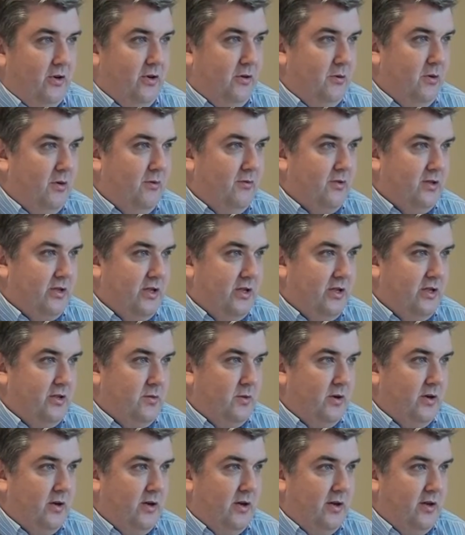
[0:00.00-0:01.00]
new overseas
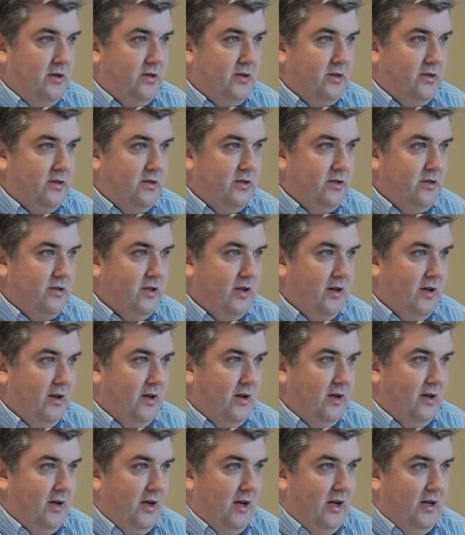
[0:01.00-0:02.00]
warehouses,
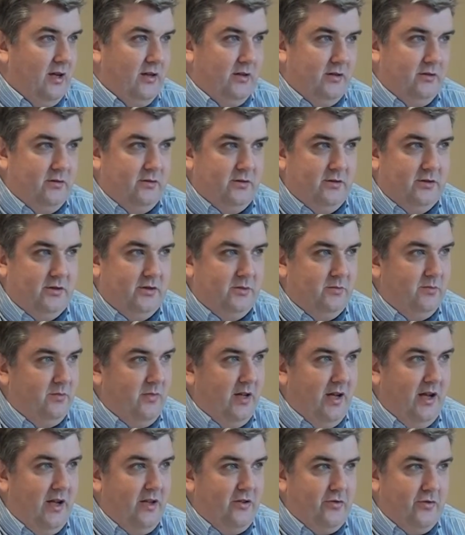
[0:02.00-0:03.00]
and
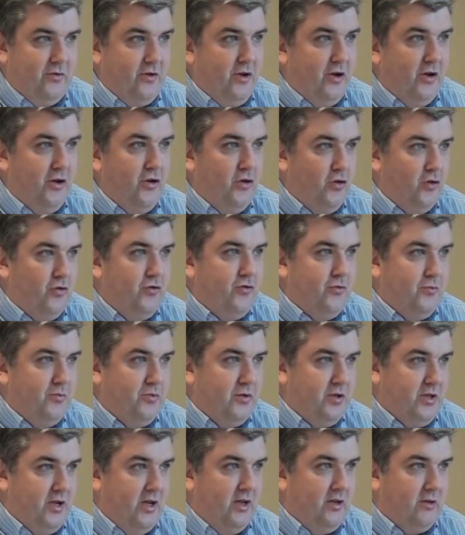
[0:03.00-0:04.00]
800 or
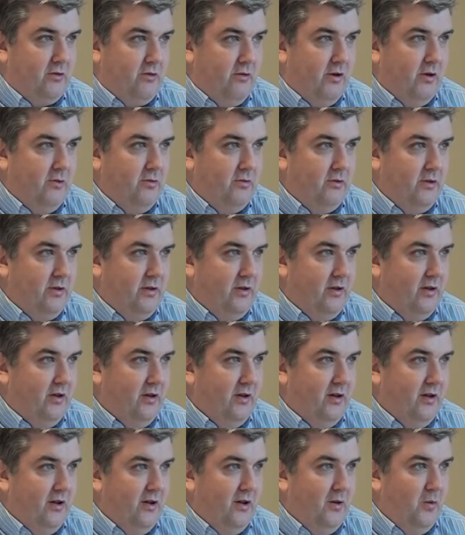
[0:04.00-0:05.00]
900% growth
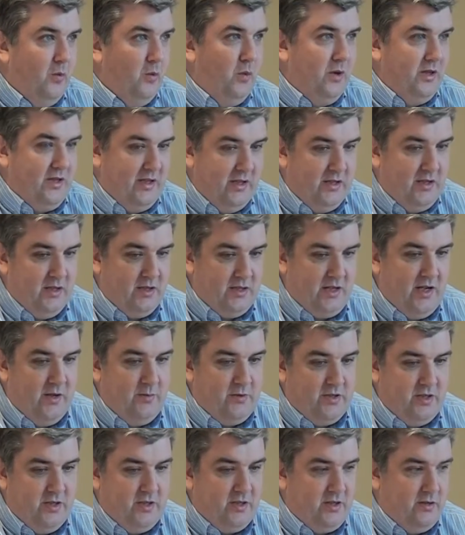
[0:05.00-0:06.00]
within the same
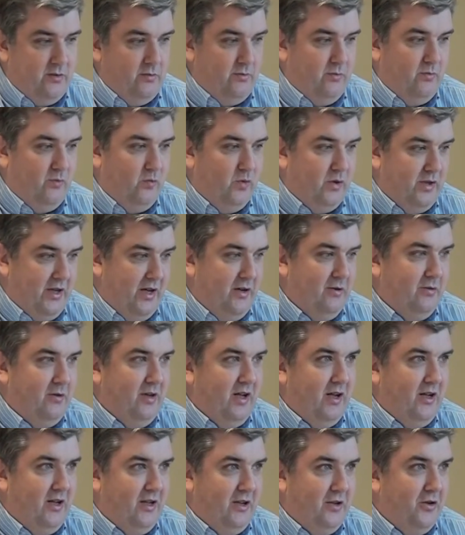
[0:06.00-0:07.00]
system without
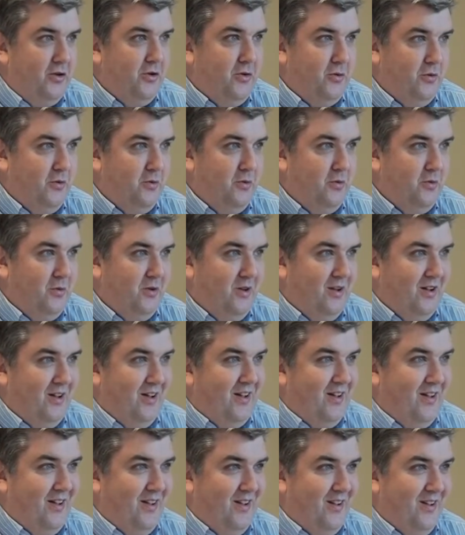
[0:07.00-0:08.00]
any new
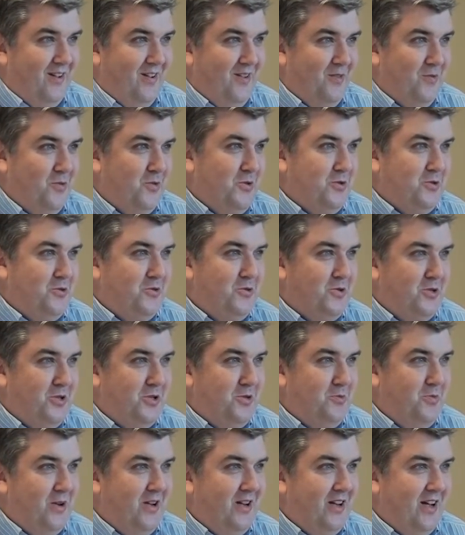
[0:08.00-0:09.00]
resources
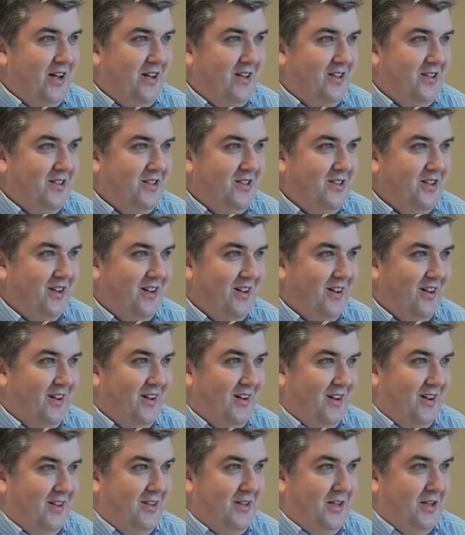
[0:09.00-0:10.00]
being added,
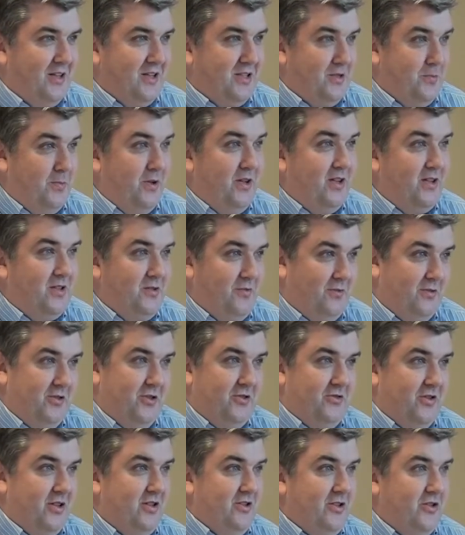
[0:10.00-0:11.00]
I think speaks for the
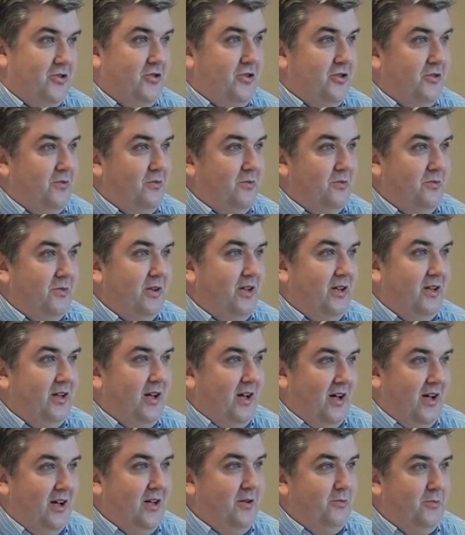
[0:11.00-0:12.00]
transition we
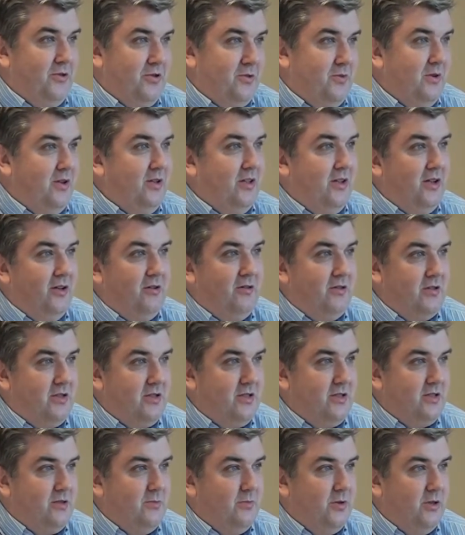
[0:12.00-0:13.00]
had between the old
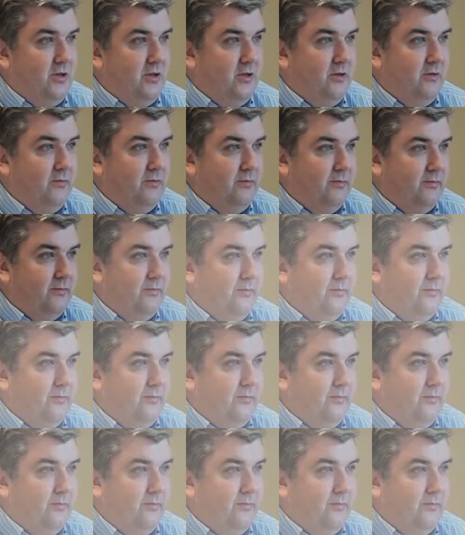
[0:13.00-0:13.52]
system and now.